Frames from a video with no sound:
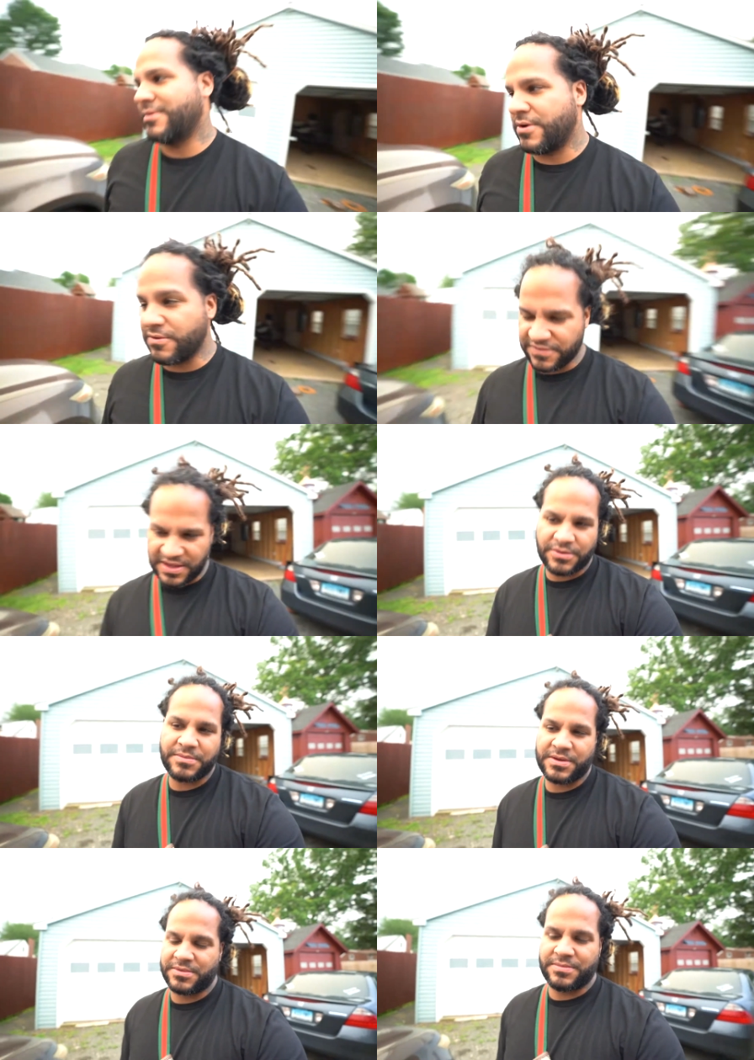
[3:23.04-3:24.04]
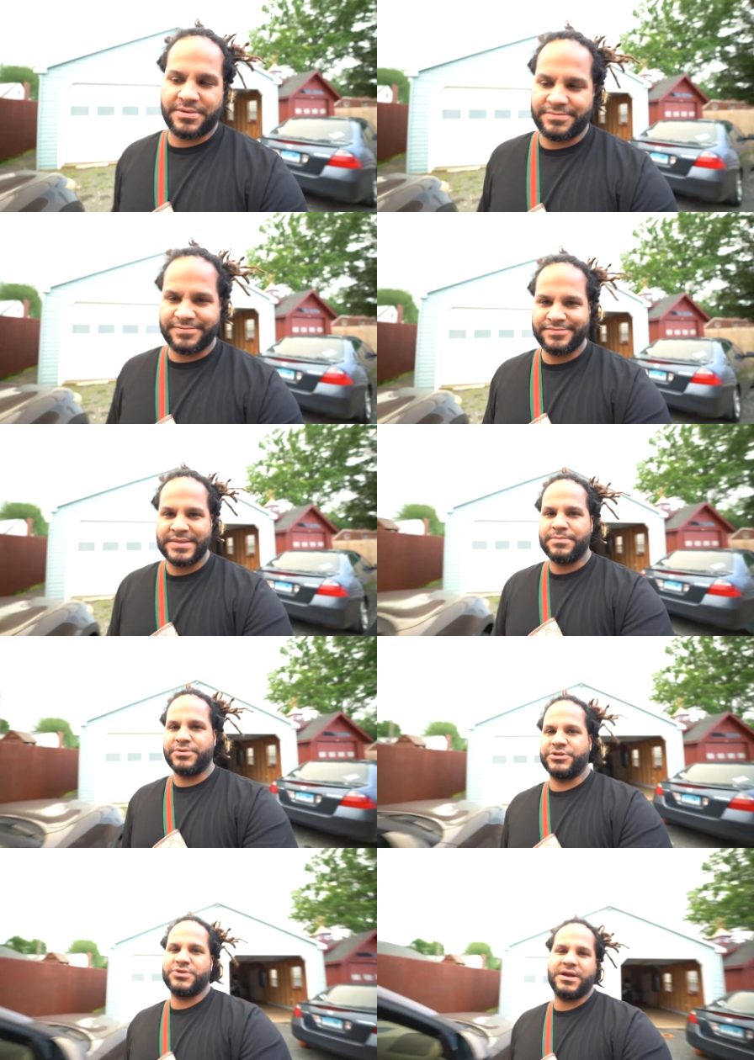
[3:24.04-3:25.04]
Hopefully I remember, but
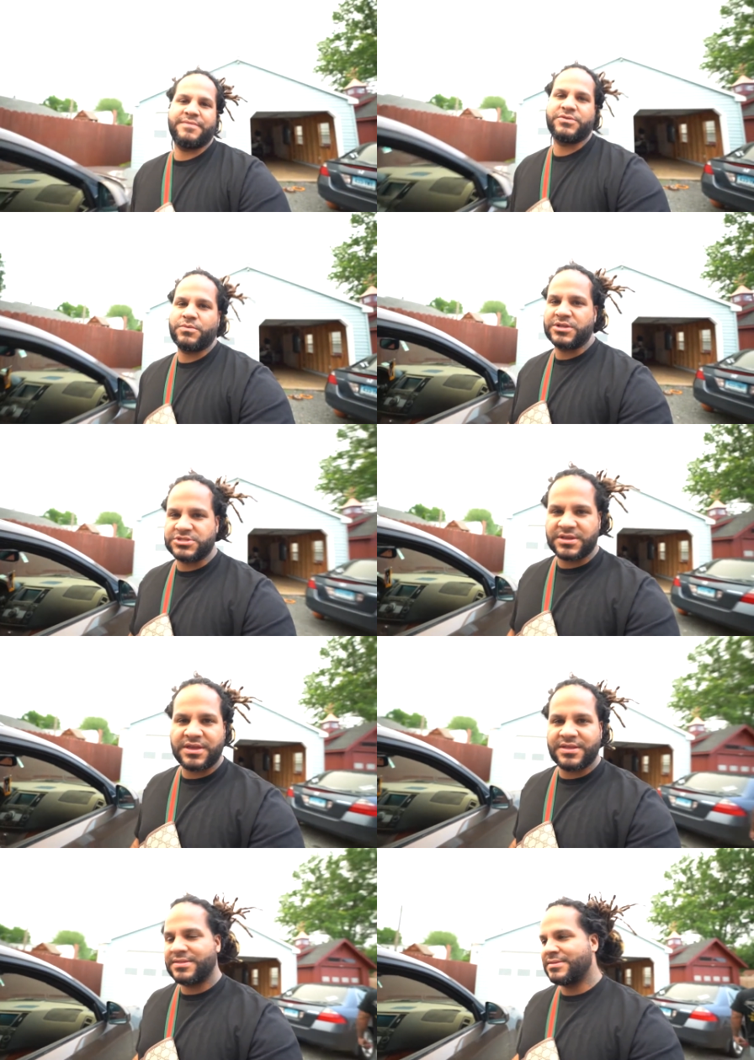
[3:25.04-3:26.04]
pretty sure I have to watch it again.